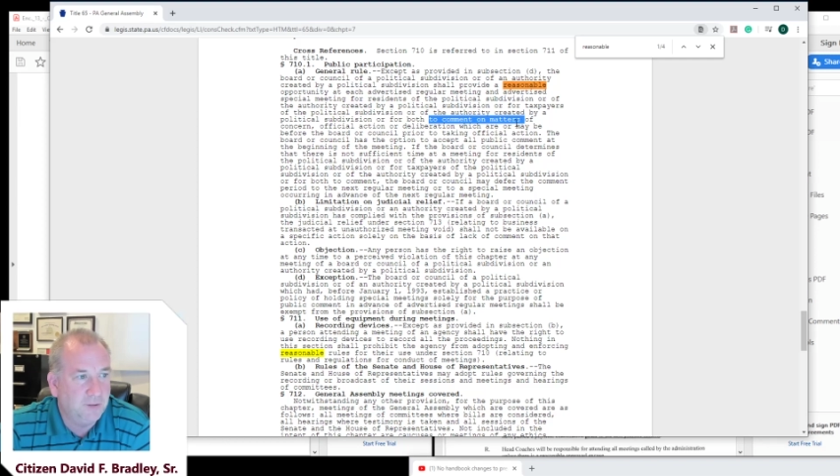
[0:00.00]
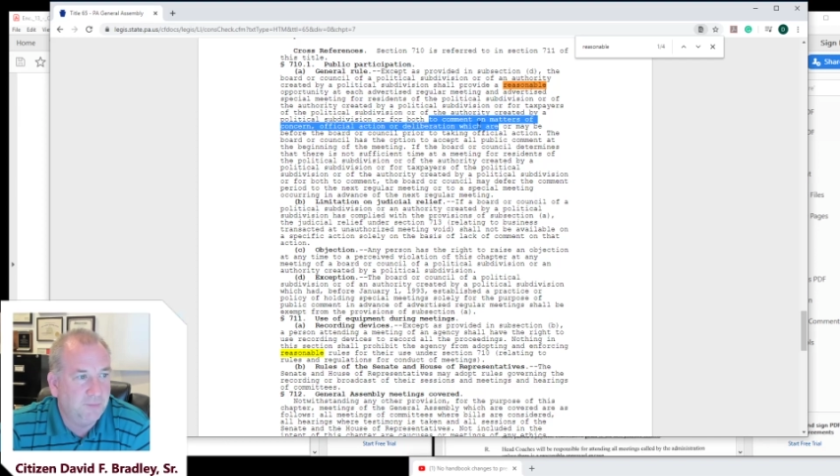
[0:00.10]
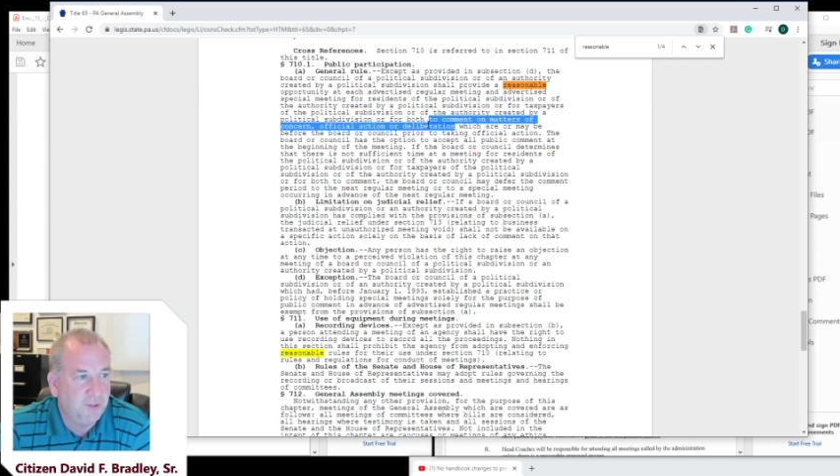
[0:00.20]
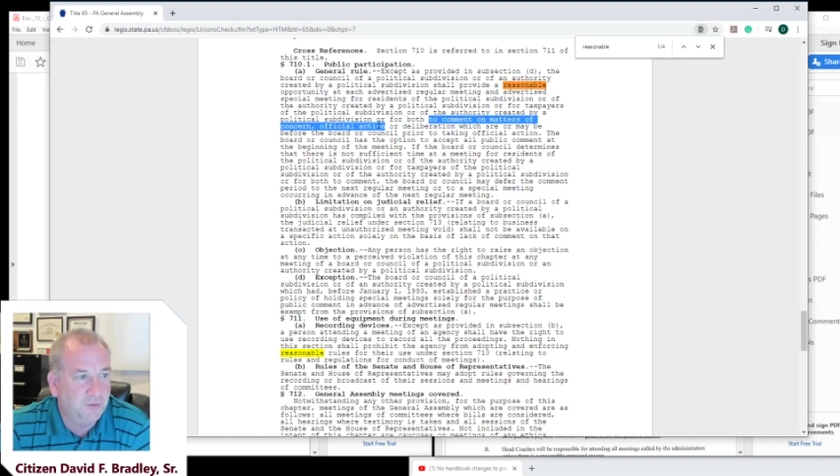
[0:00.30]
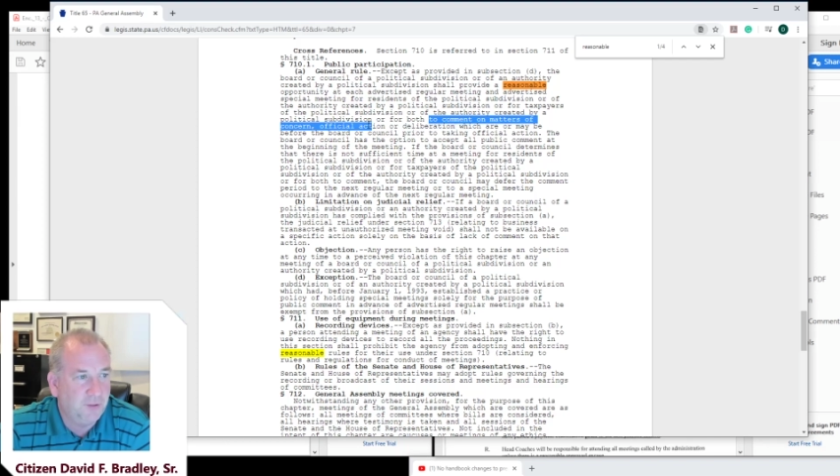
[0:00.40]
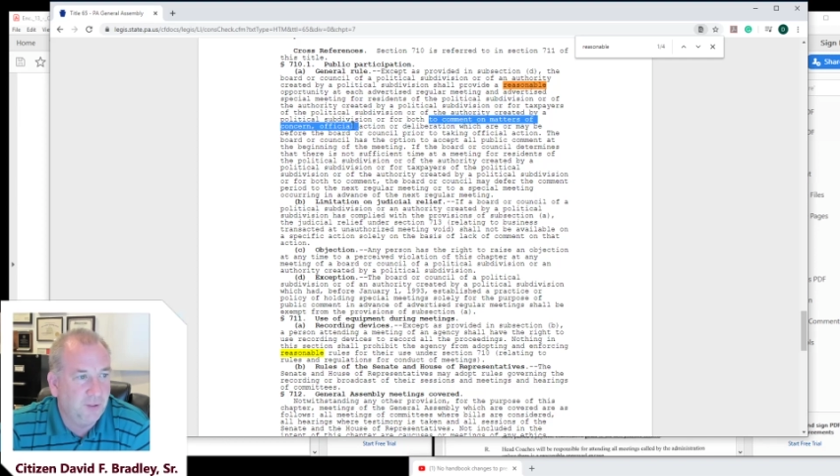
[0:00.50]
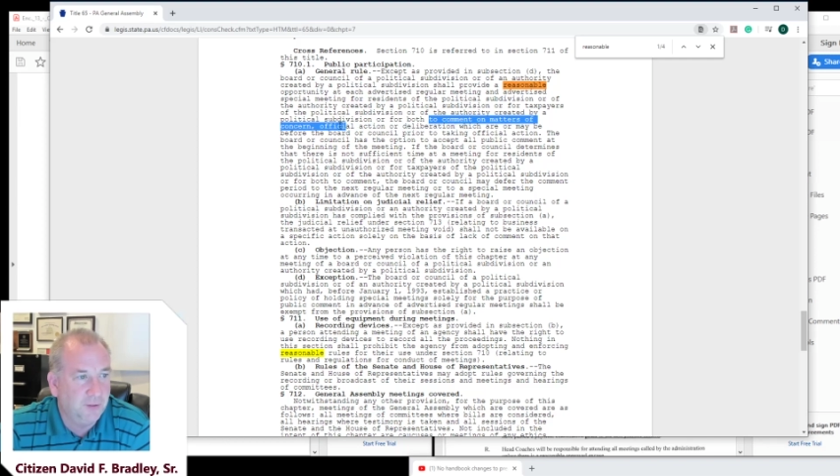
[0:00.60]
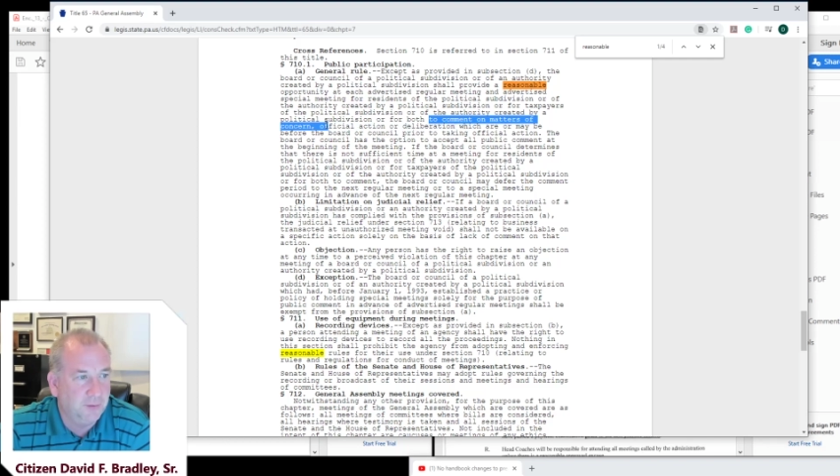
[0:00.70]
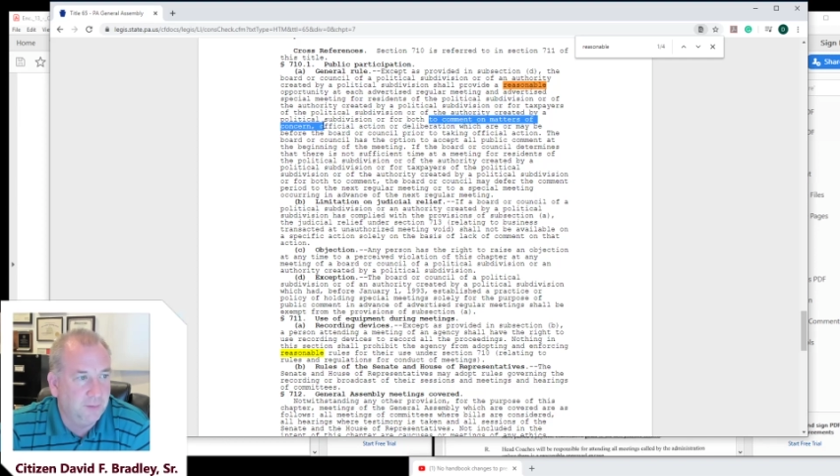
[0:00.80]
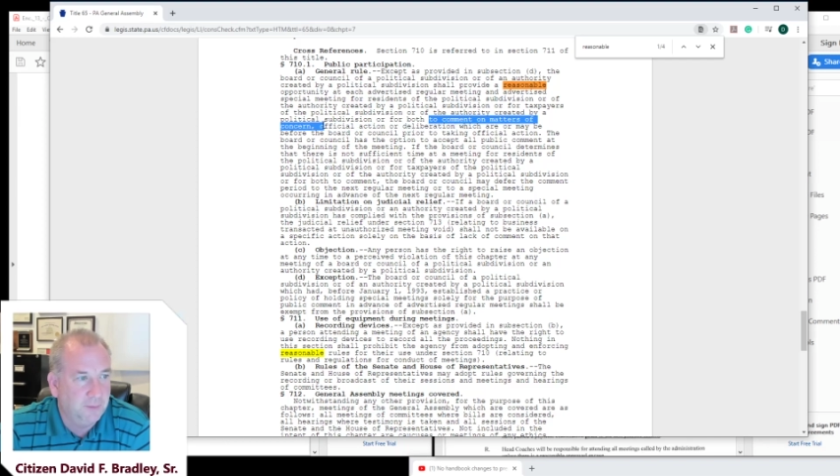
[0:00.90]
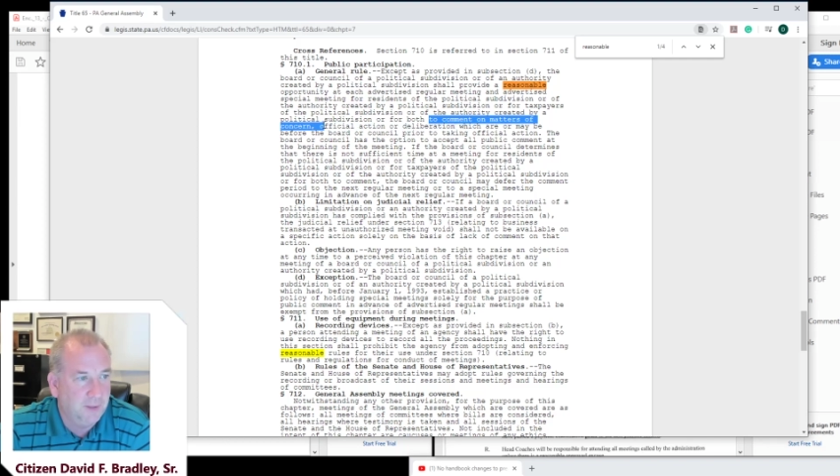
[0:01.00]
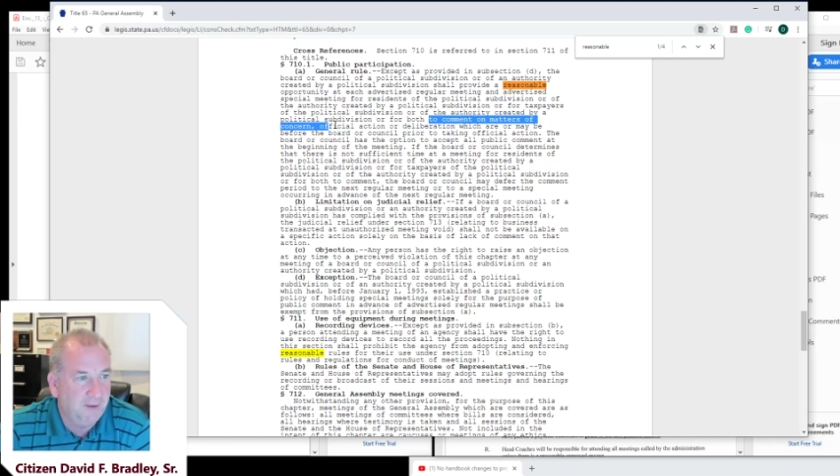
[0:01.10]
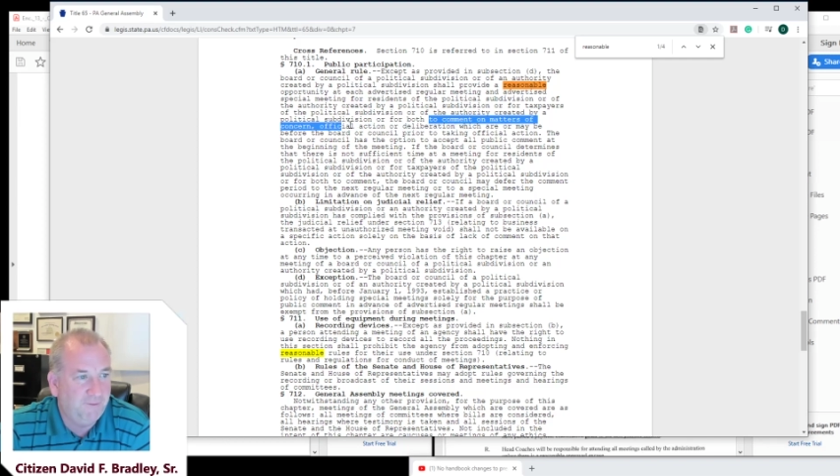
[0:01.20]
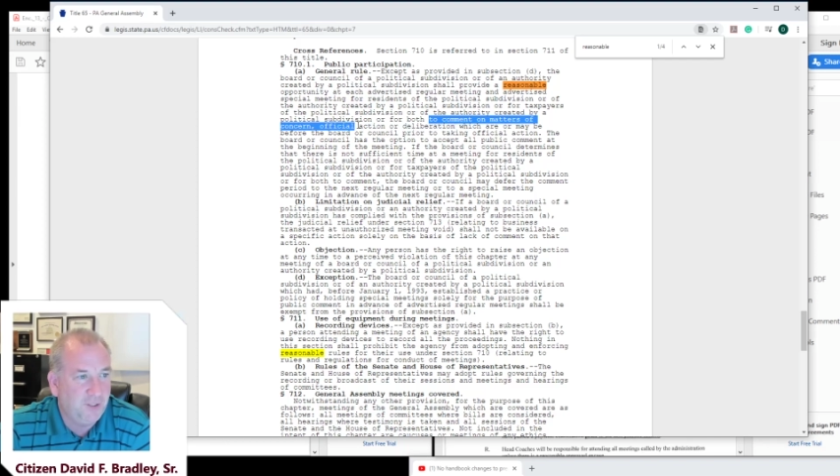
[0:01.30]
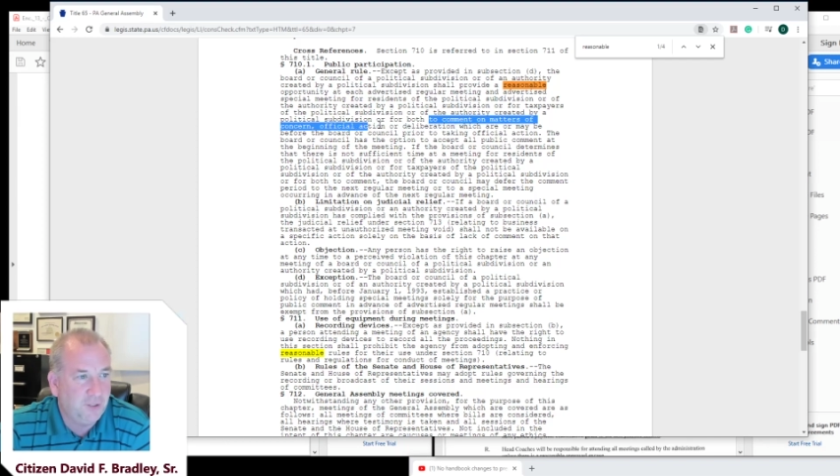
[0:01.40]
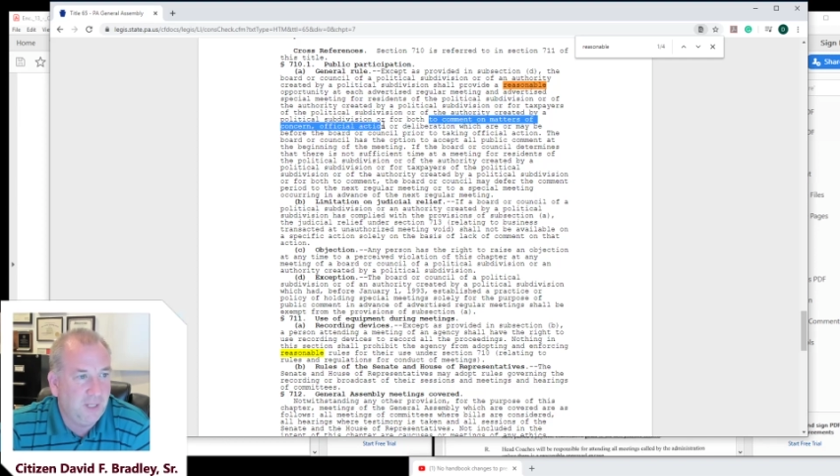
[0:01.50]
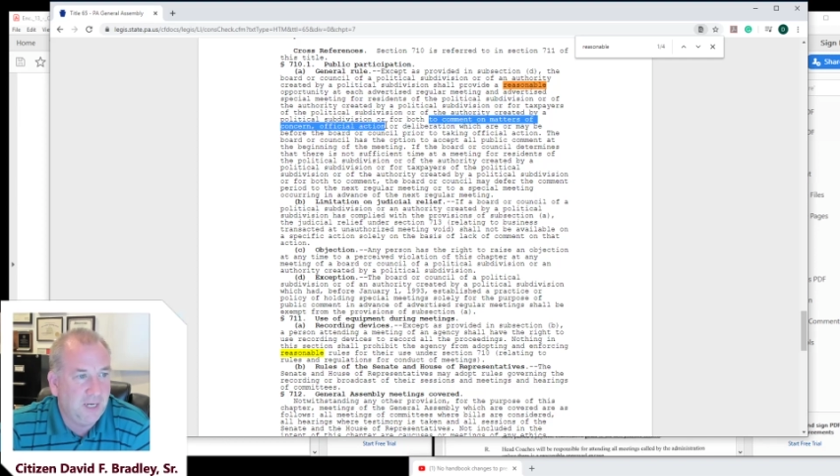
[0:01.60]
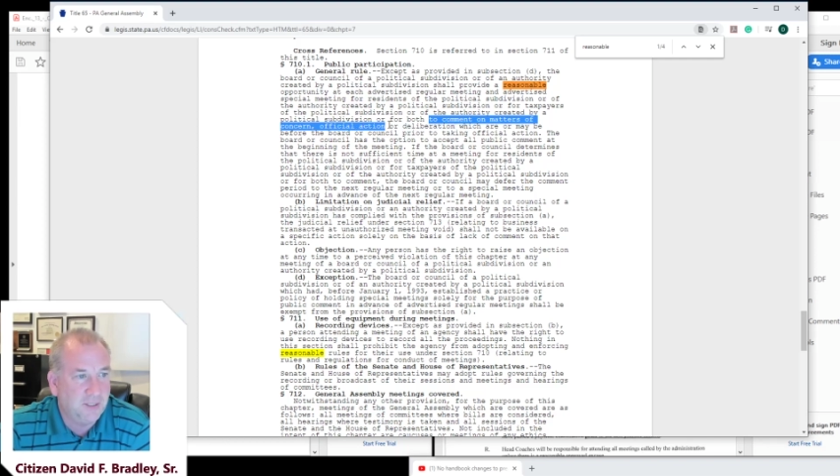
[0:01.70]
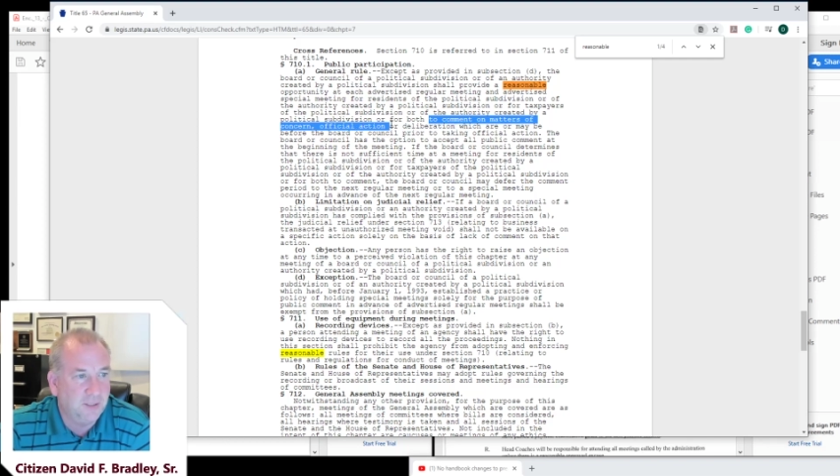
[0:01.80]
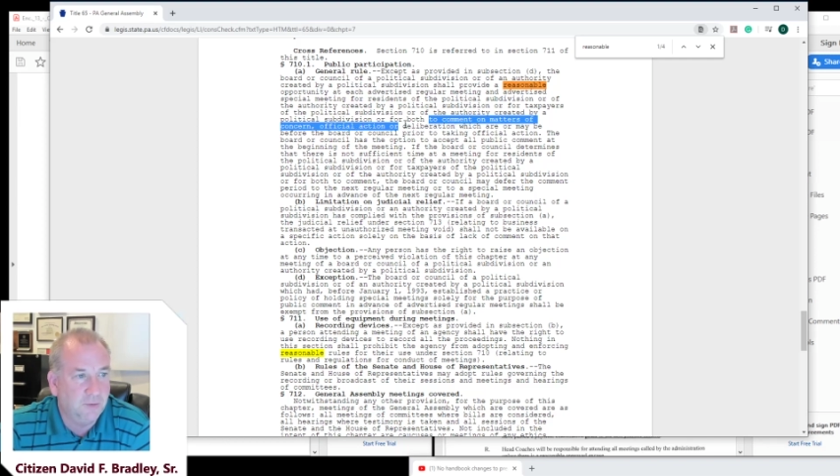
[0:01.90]
of concern, official
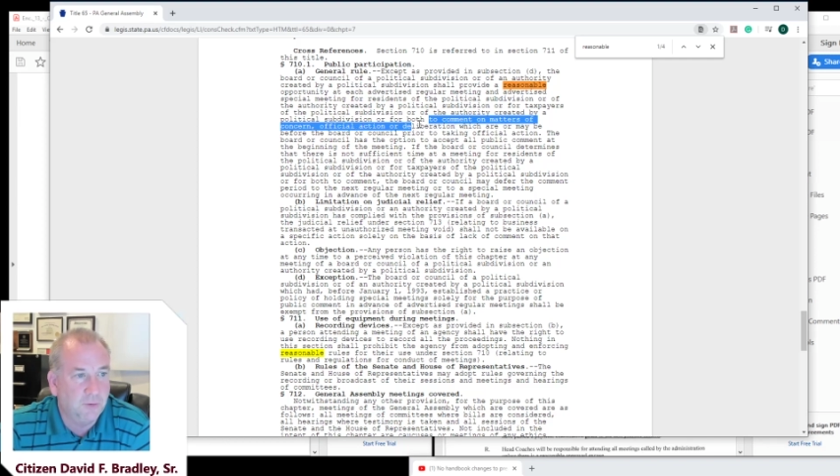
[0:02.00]
action,